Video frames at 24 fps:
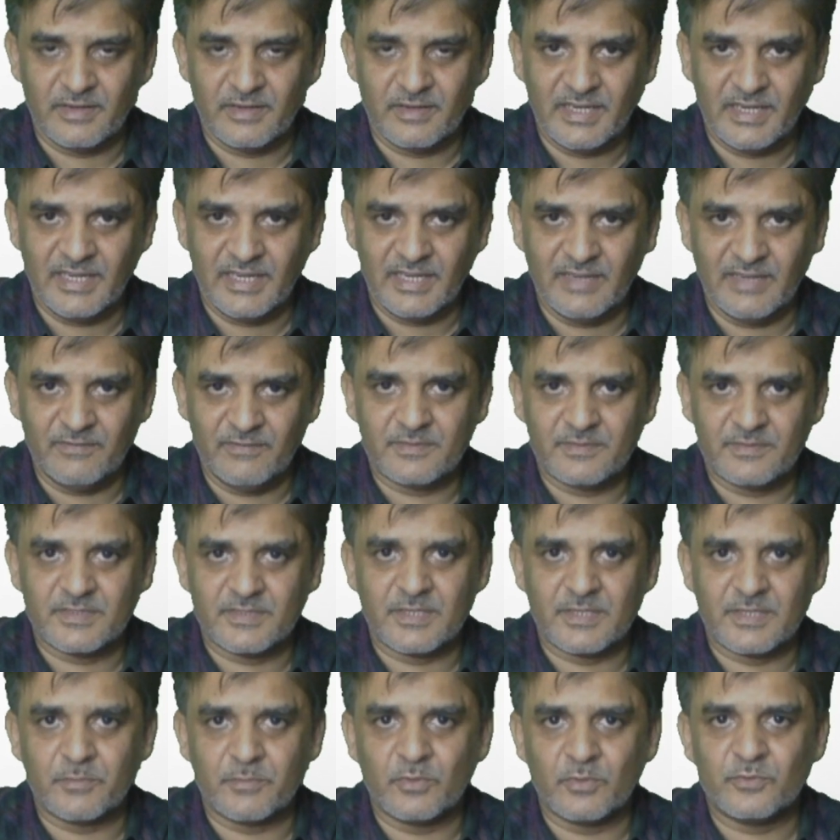if
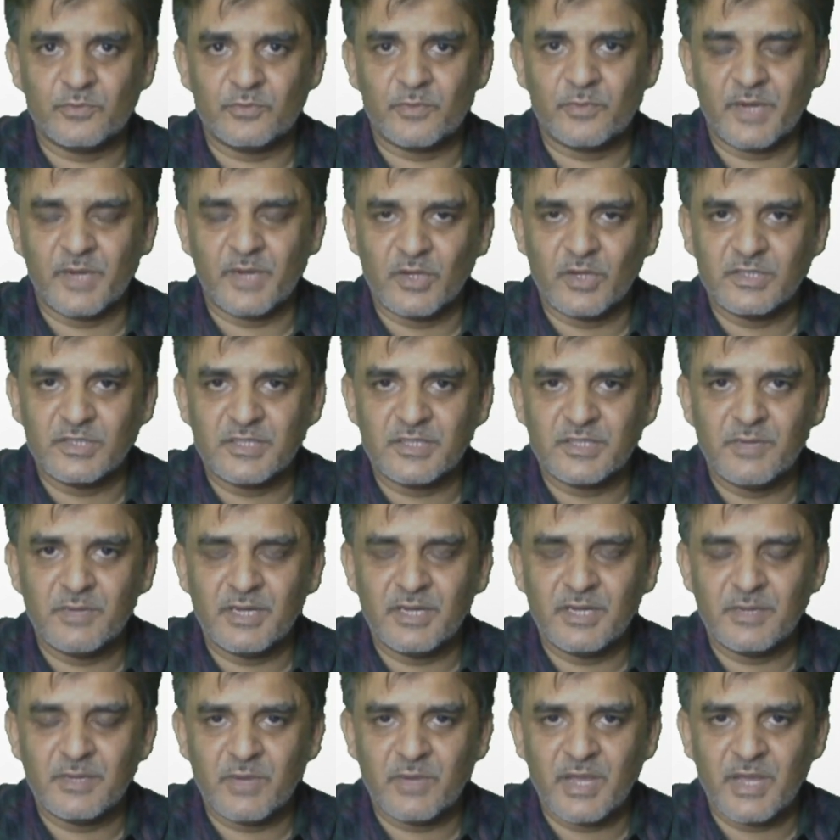suppose frequency
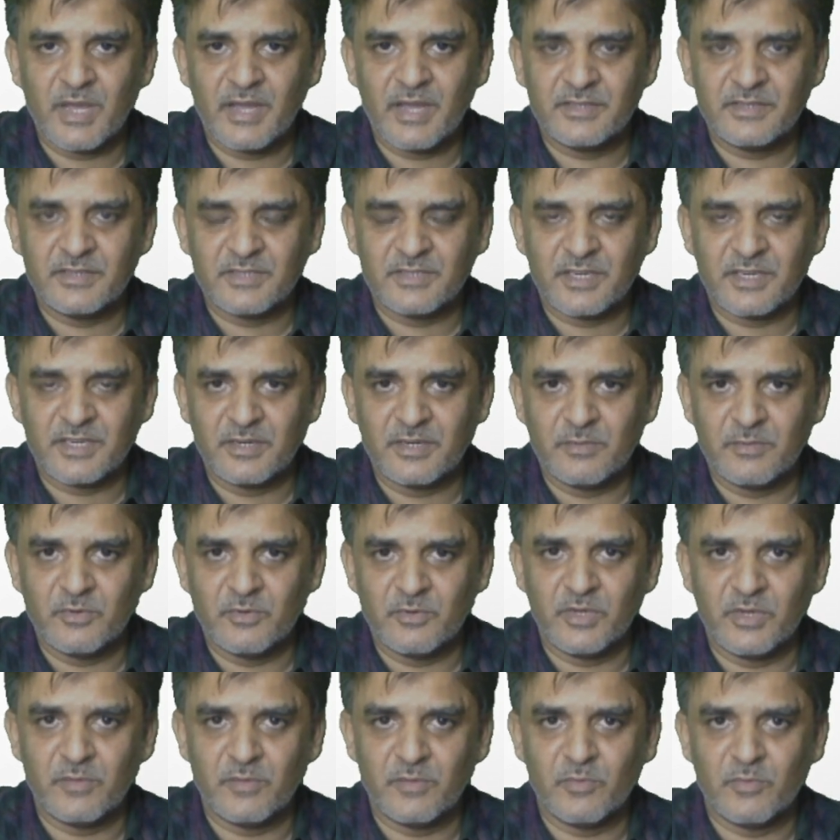multiplier is
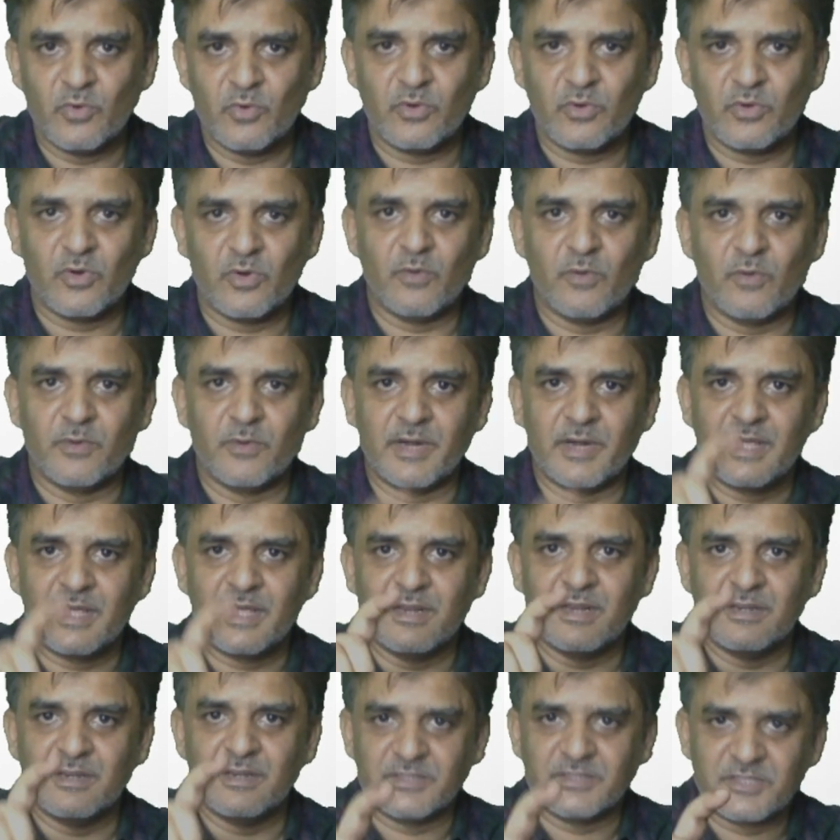contributing more,
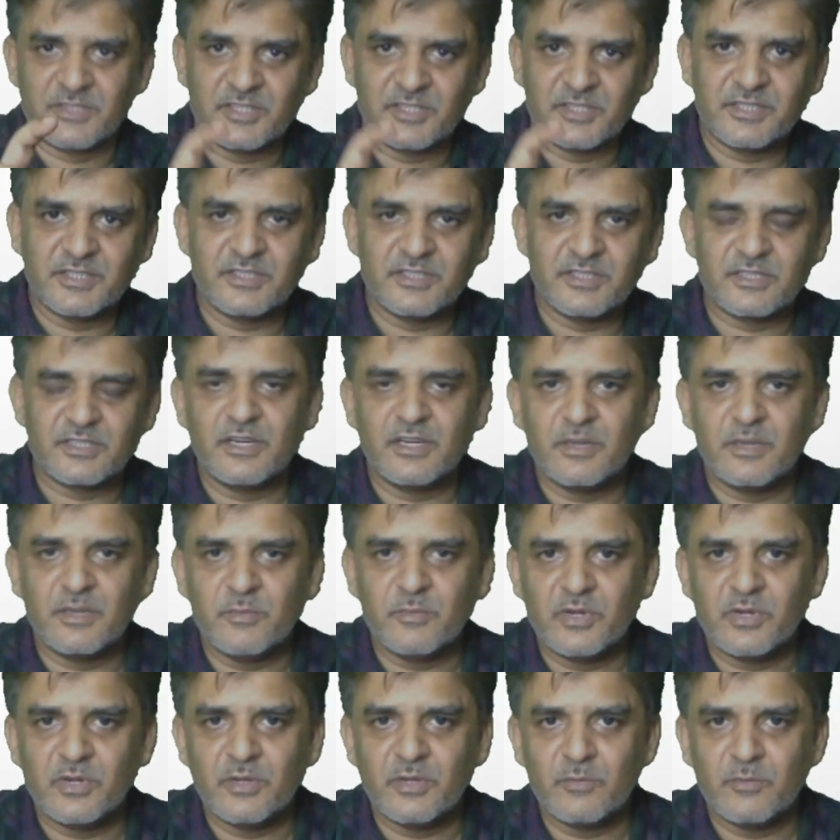vertical distance is
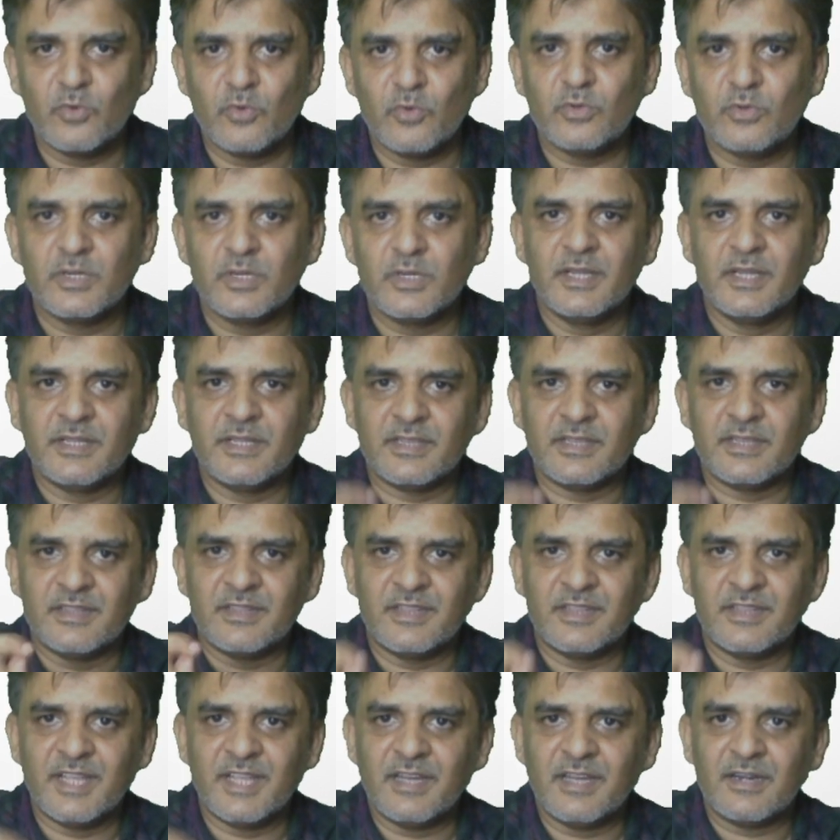contributing more,
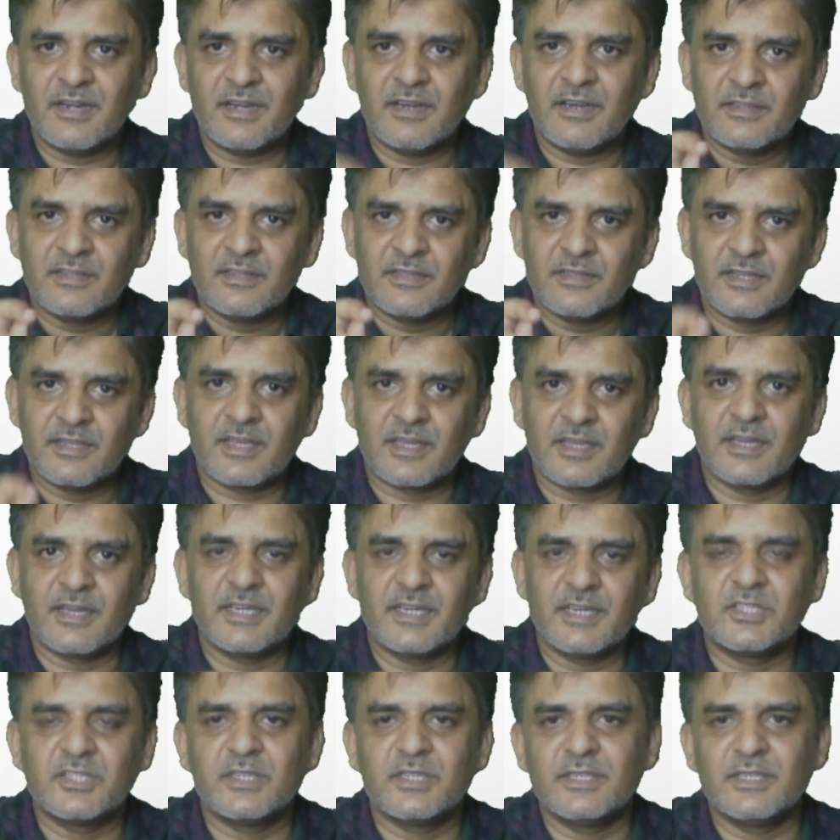there the
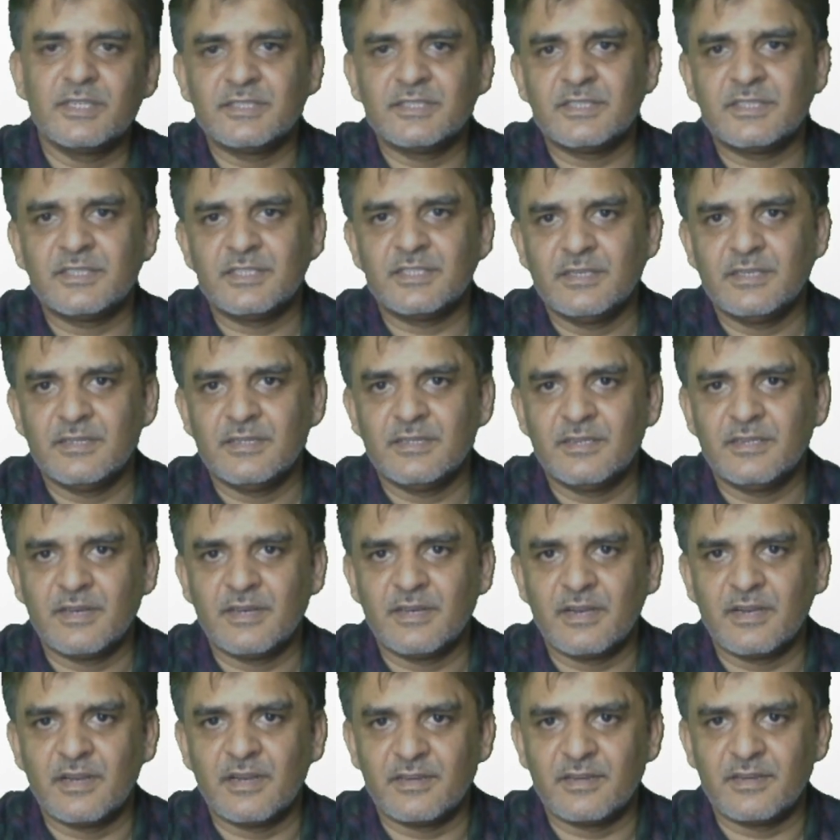correction is
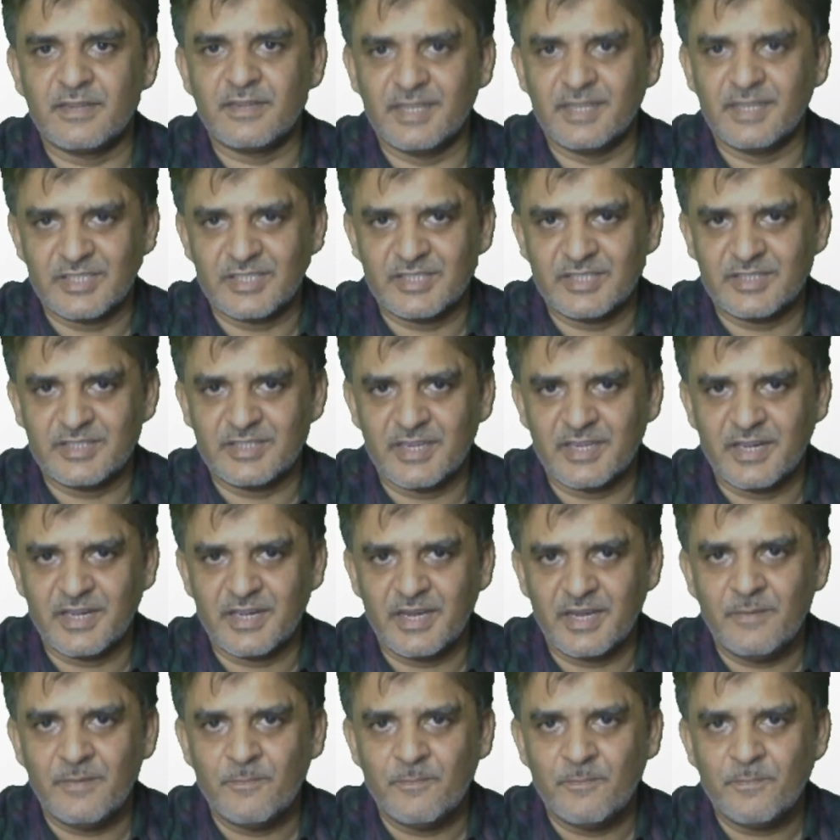necessary.
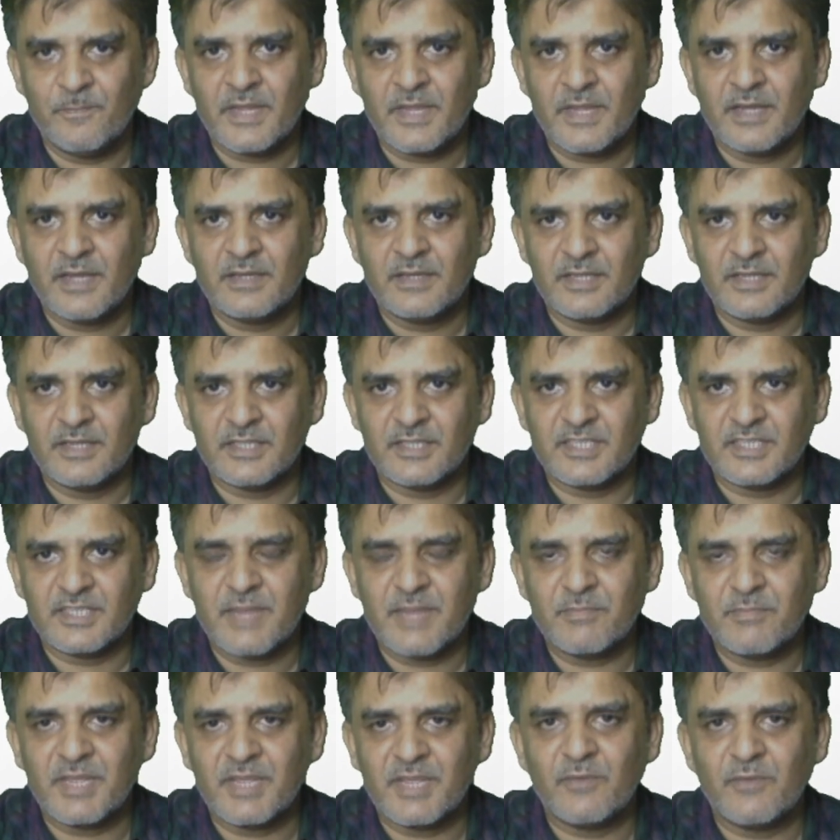The
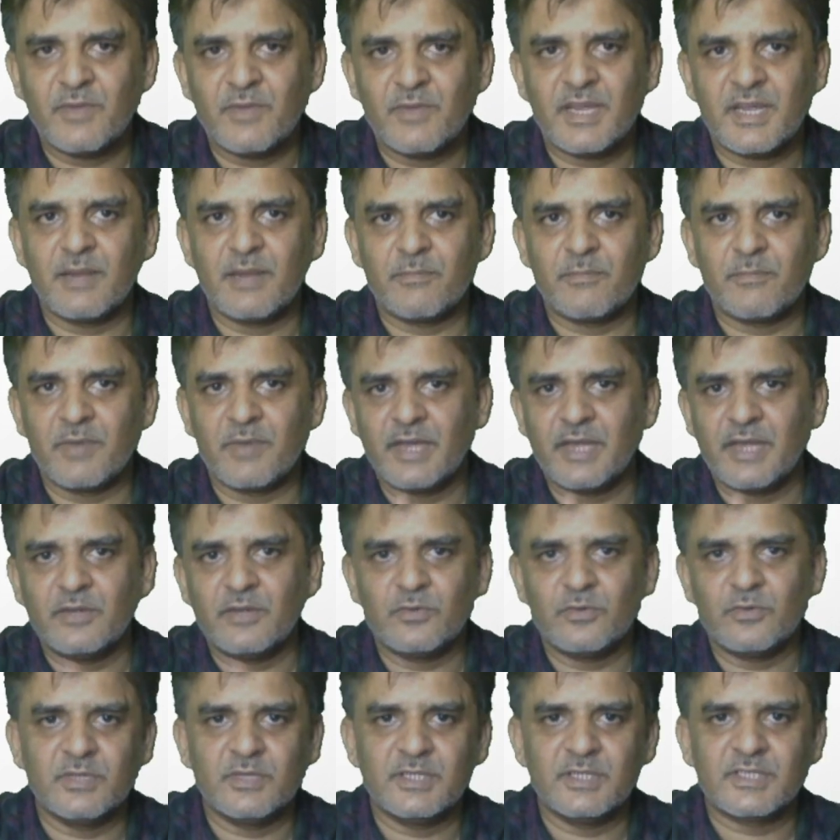same thing we can apply
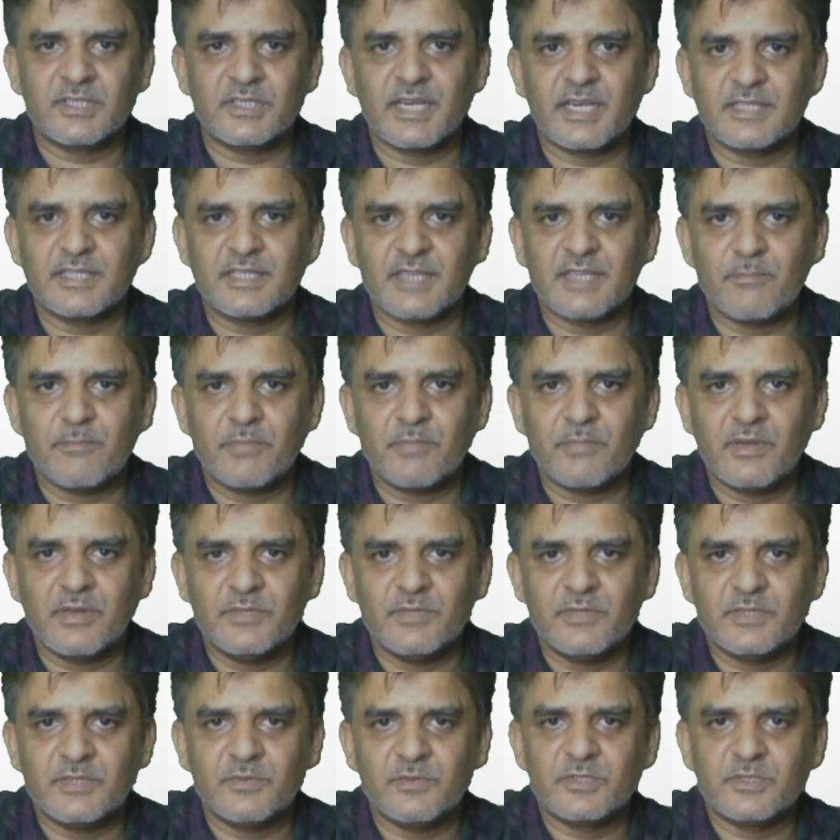to this example
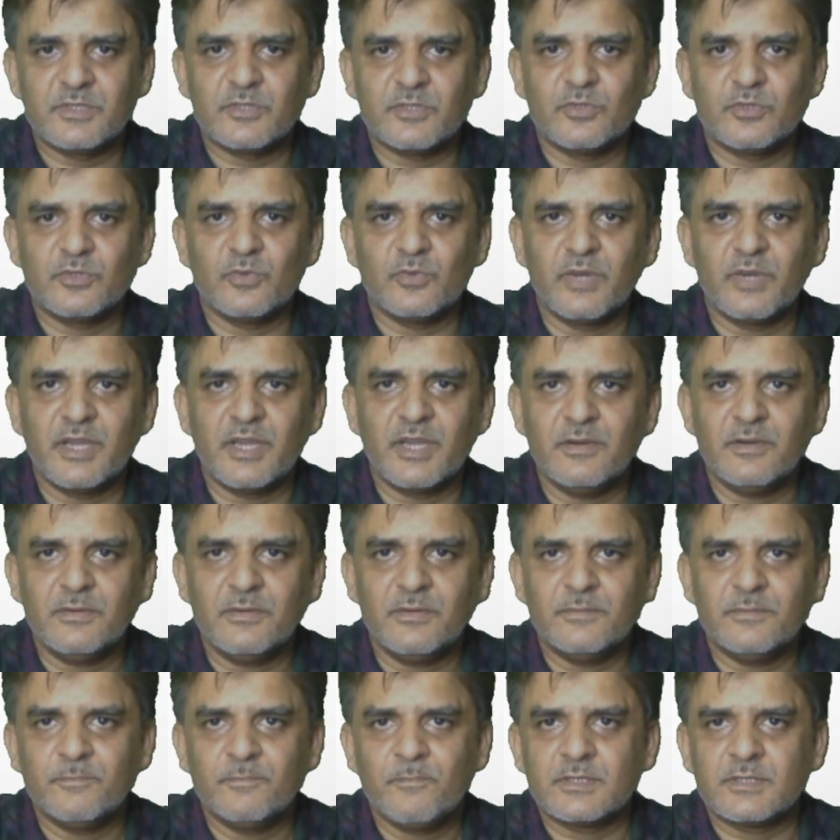which is shown here.
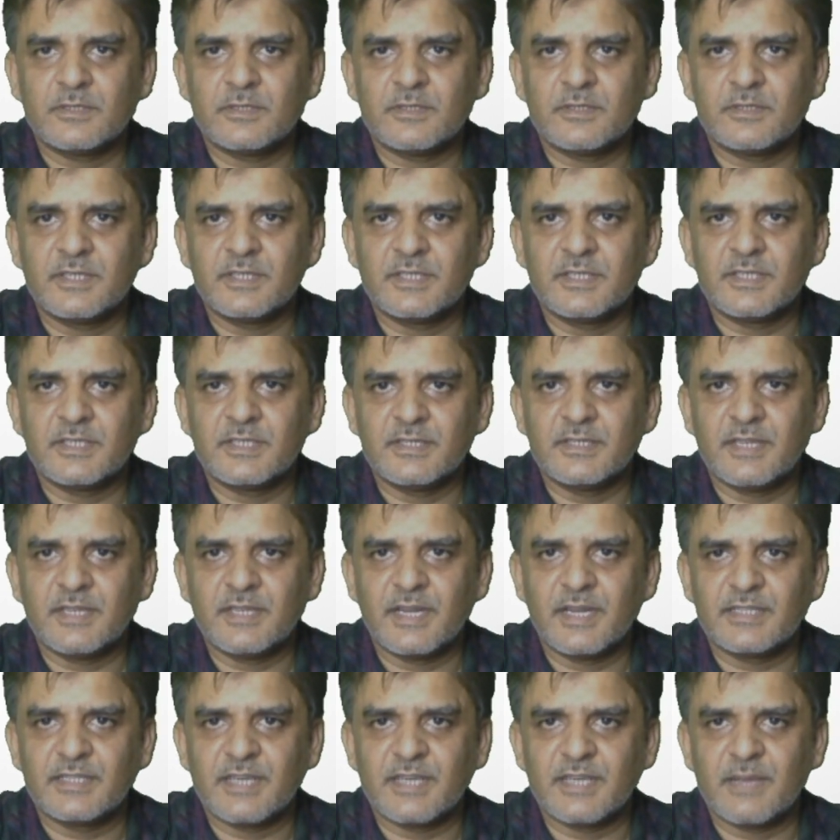This is an
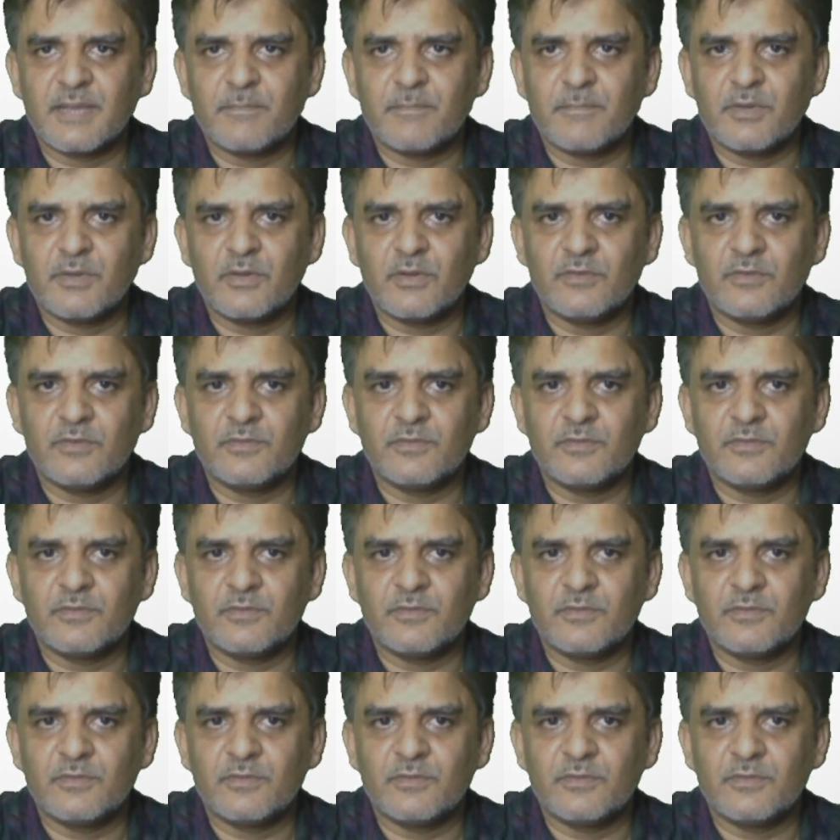example of